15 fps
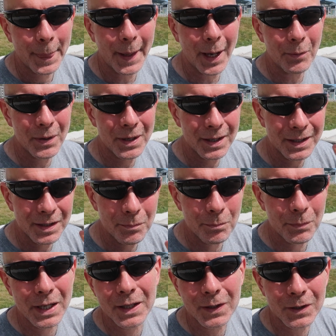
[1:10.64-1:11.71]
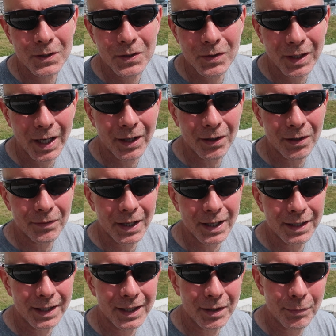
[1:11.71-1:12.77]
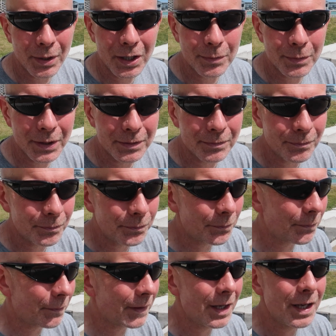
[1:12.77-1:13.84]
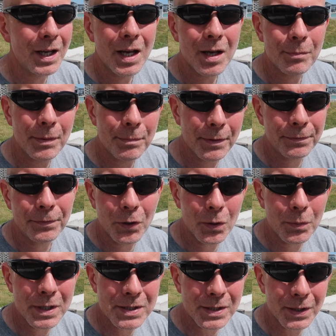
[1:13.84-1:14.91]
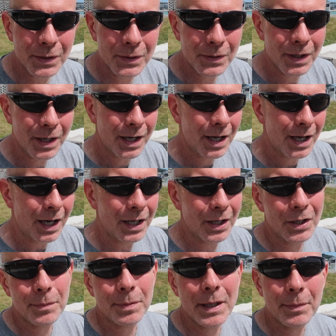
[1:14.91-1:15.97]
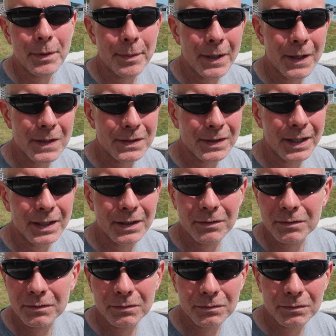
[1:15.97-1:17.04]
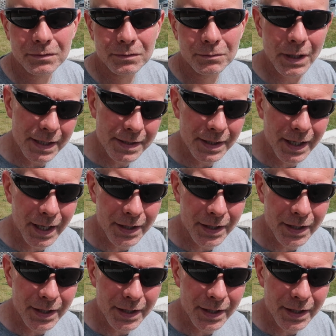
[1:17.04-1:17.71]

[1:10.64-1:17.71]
Now we're going to meet the new Caravan in a moment, but before we do, a lot of people have been asking, where's the